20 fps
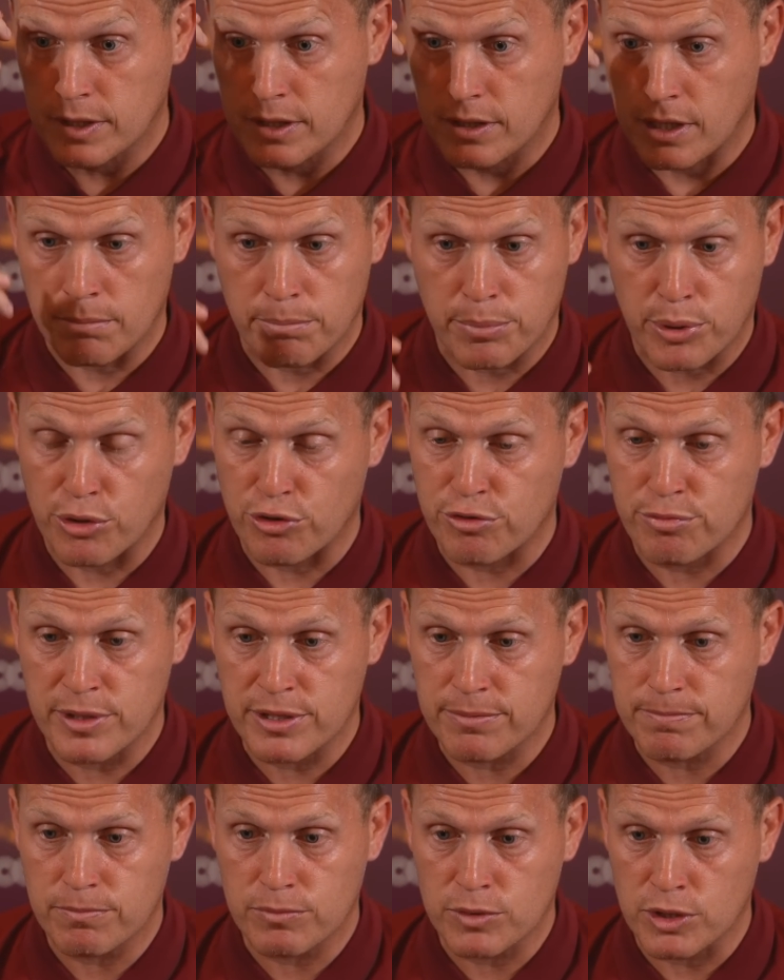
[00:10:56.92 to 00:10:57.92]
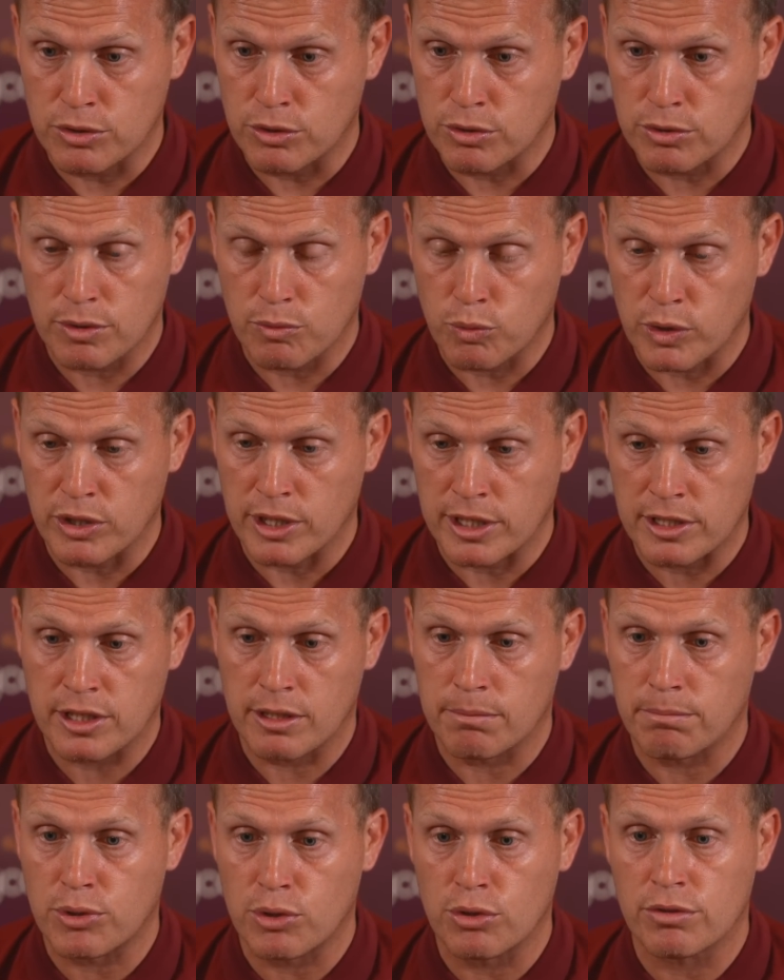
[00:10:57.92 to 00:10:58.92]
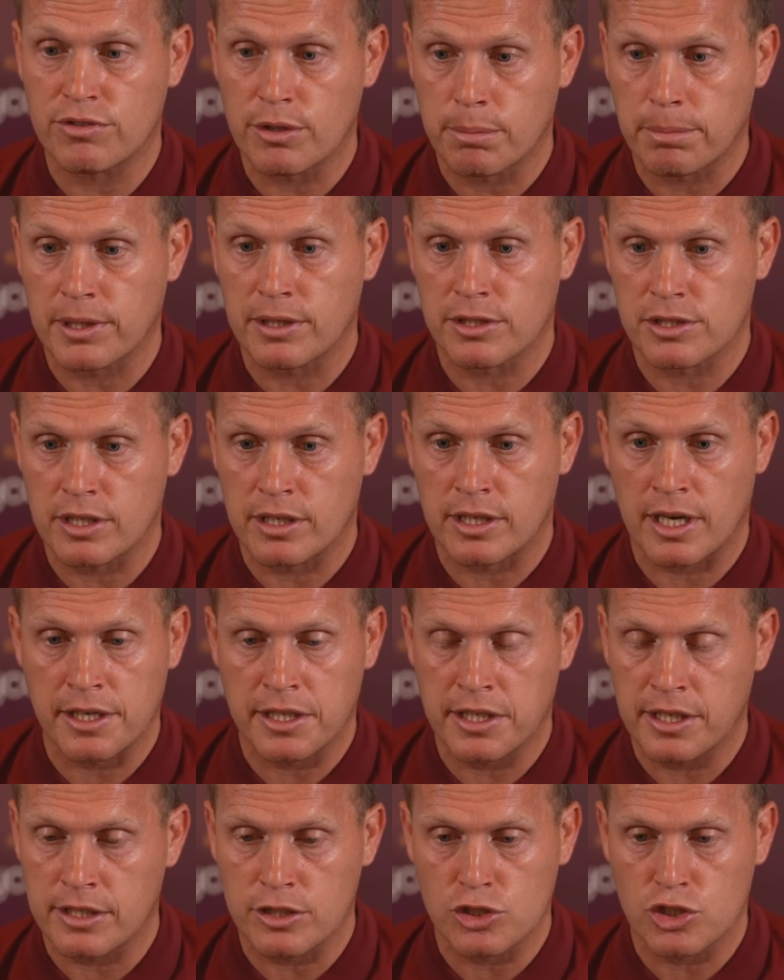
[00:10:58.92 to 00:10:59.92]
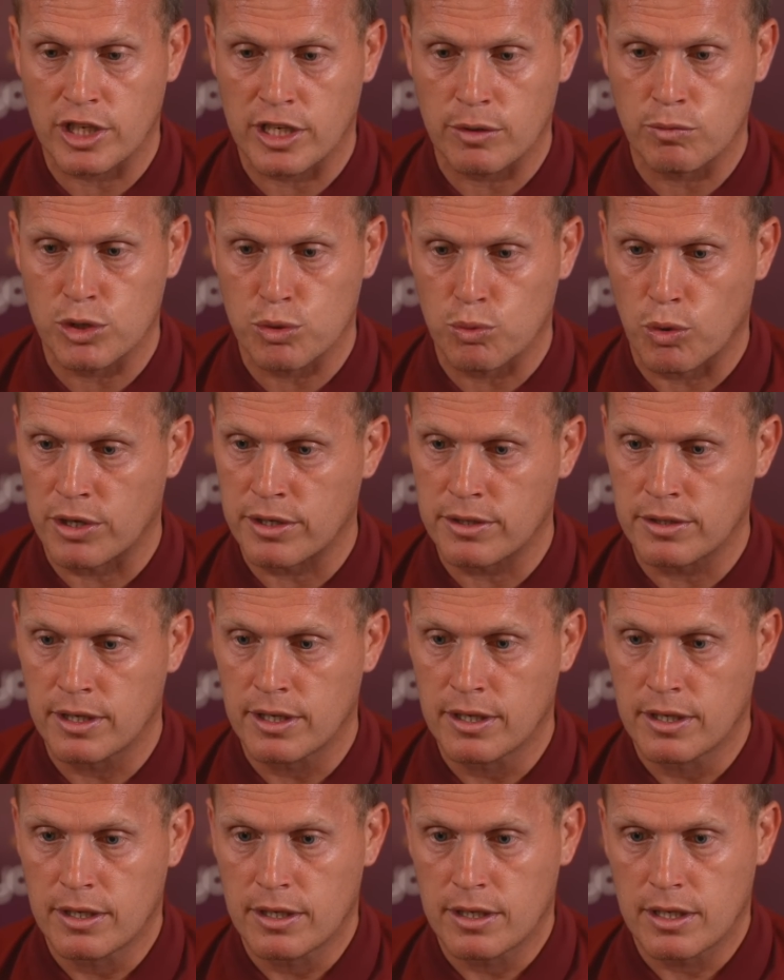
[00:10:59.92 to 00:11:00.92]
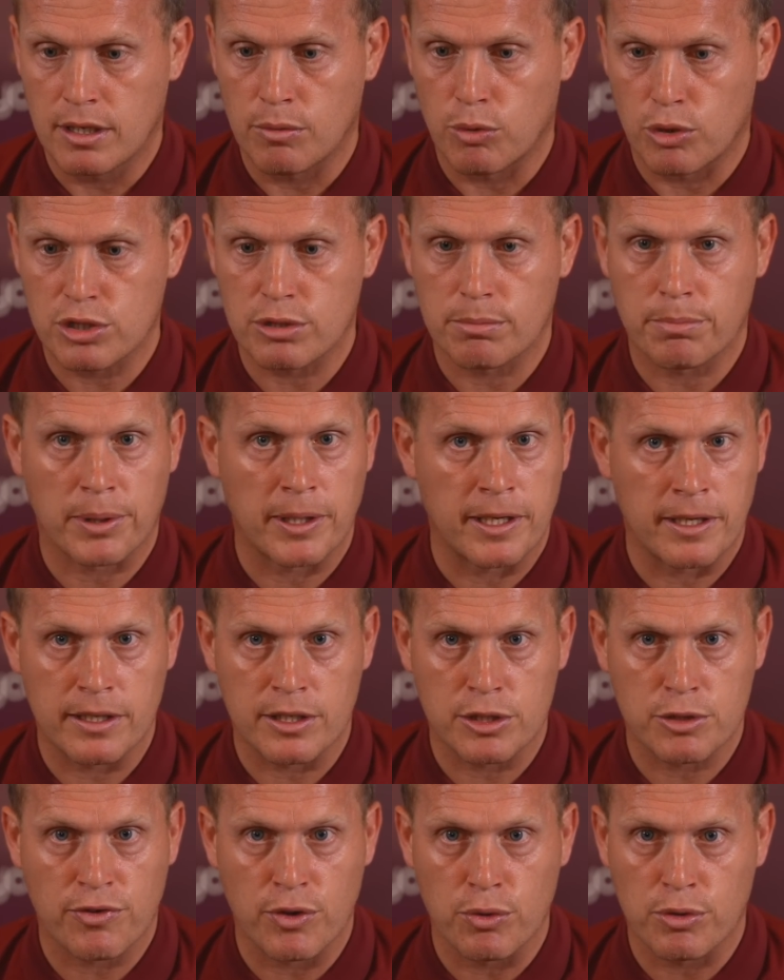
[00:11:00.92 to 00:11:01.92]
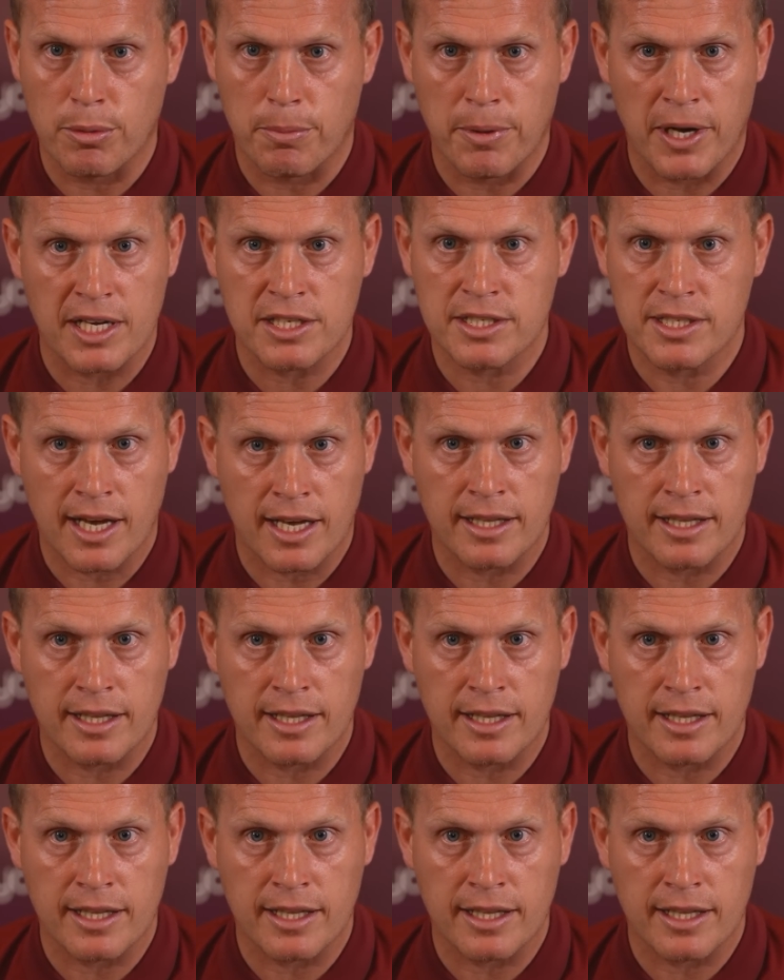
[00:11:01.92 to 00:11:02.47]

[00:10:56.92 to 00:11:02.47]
improvement, you know, that we need to improve the players that are in here, and Jake was one. He wasn't playing at his full capacity,